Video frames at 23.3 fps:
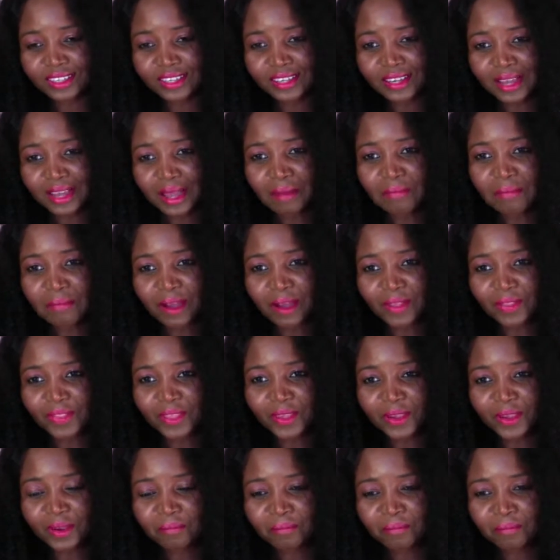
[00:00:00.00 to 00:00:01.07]
about
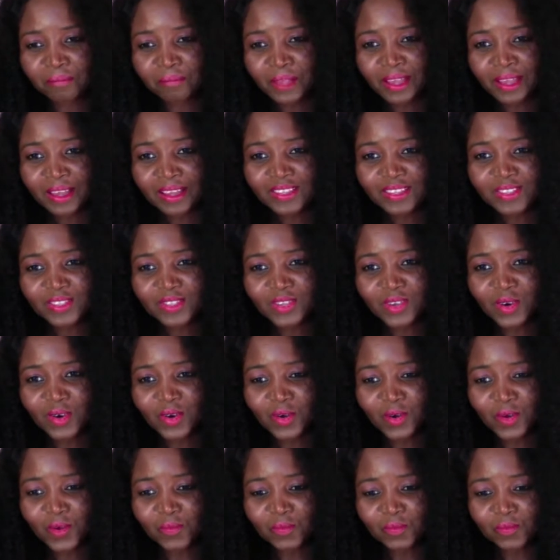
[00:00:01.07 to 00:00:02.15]
them.
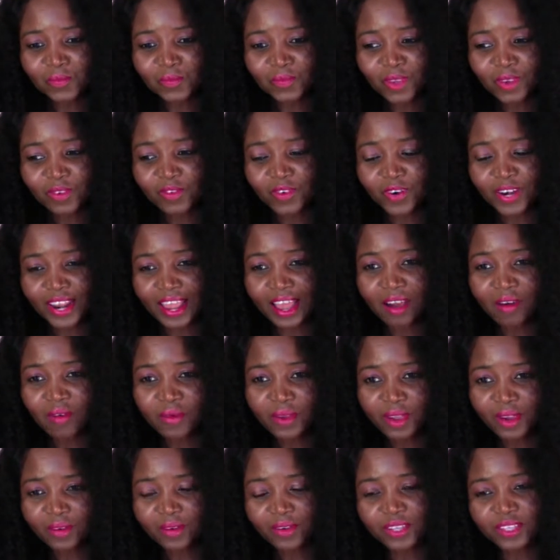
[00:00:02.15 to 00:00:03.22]
So for now, we are
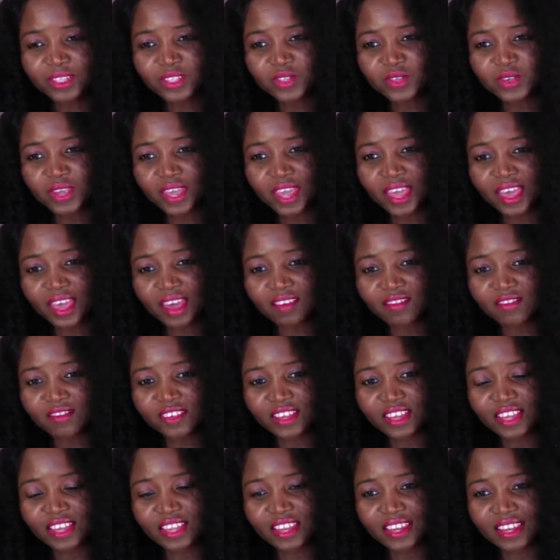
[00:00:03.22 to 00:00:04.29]
going to have
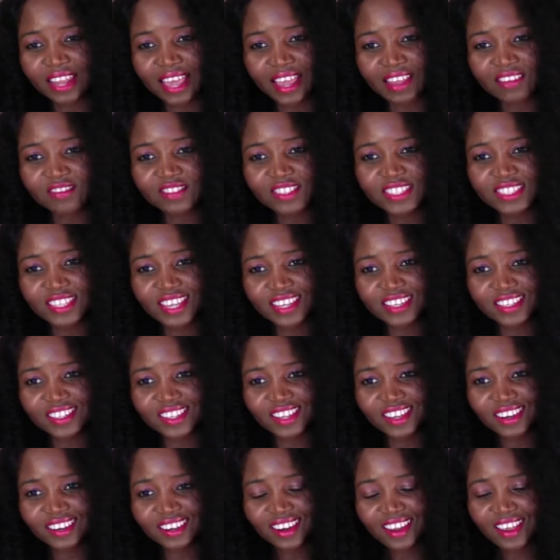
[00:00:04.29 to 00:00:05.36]
a live
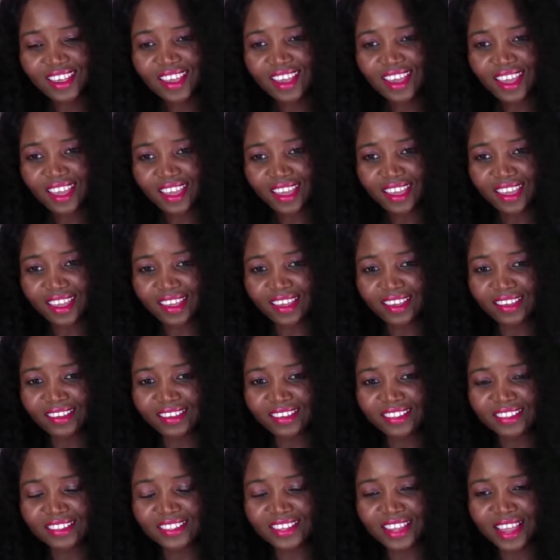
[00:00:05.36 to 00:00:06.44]
session,
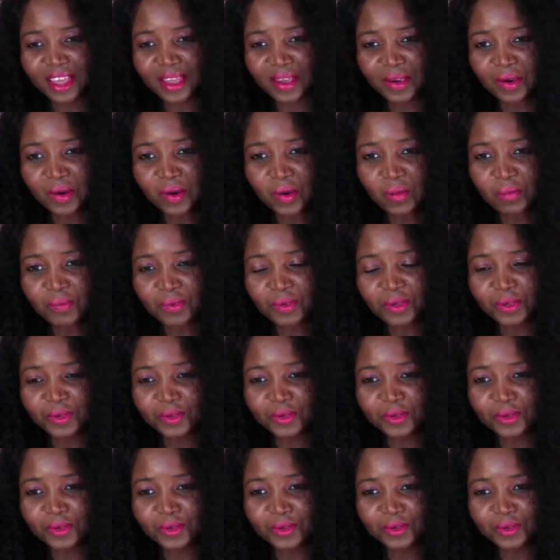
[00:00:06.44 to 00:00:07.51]
and I hope
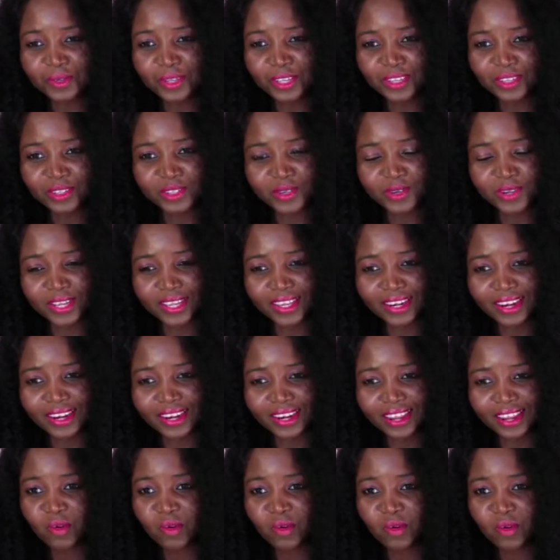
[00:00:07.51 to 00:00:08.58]
you enjoy it, and I
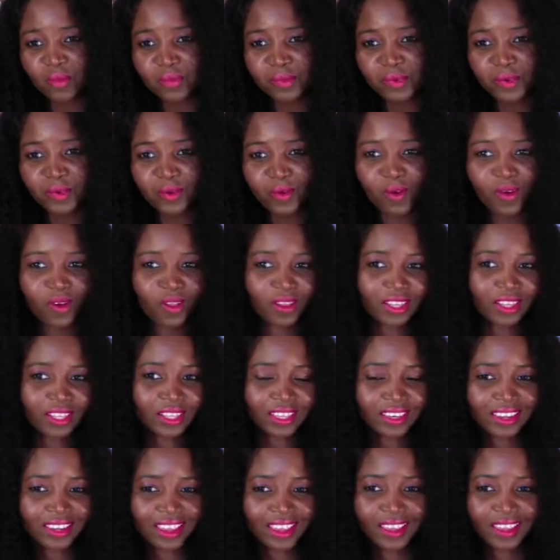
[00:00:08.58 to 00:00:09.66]
hope you call in
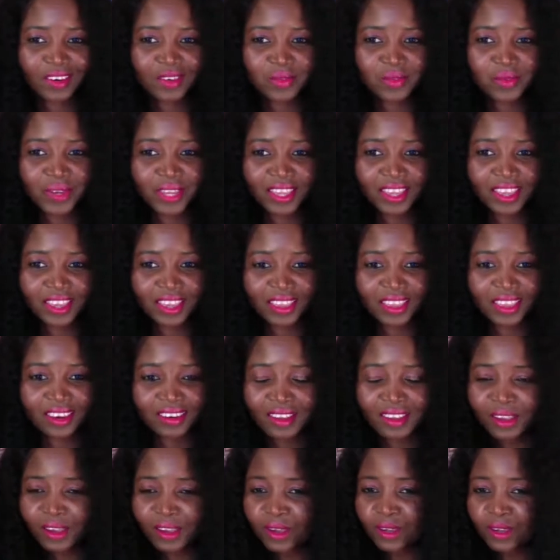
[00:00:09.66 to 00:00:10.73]
and we can
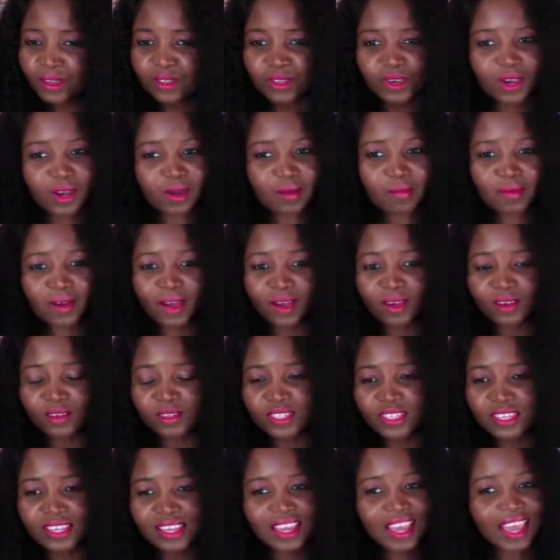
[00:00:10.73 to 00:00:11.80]
talk about
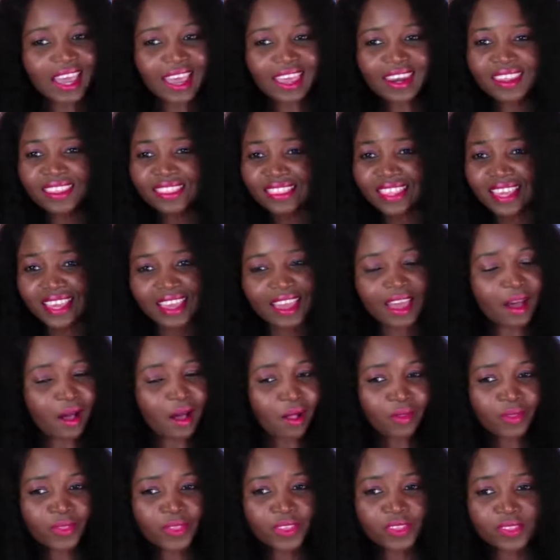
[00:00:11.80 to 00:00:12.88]
anything
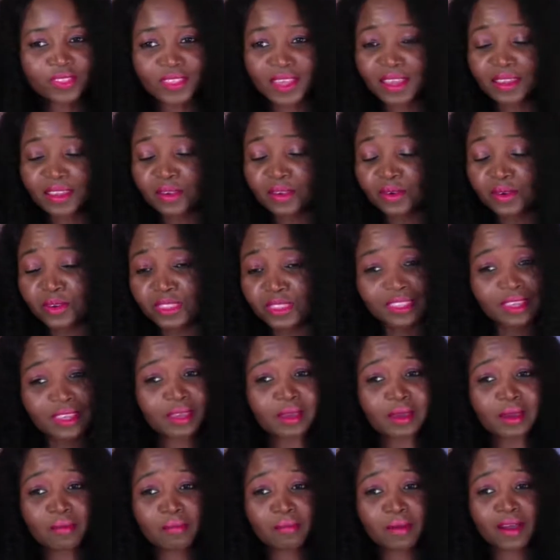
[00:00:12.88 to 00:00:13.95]
health that you're thinking
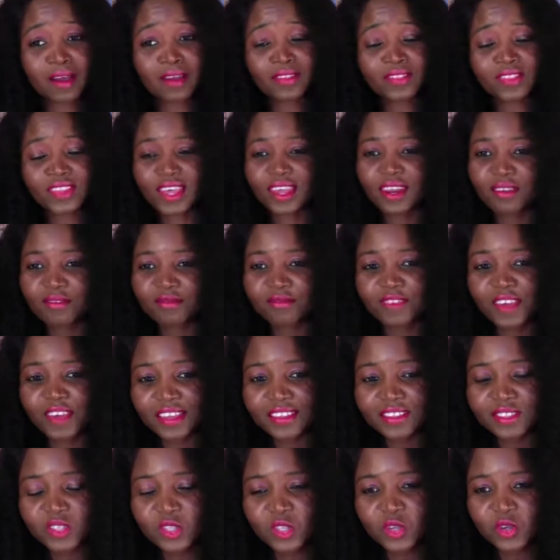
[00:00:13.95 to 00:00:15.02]
about that
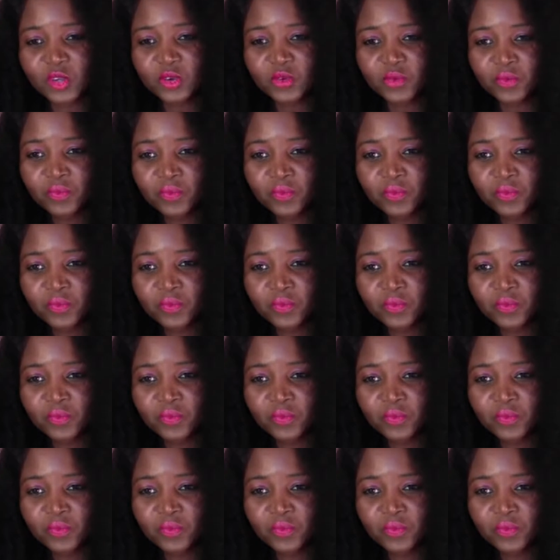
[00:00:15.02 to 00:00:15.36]
affects you.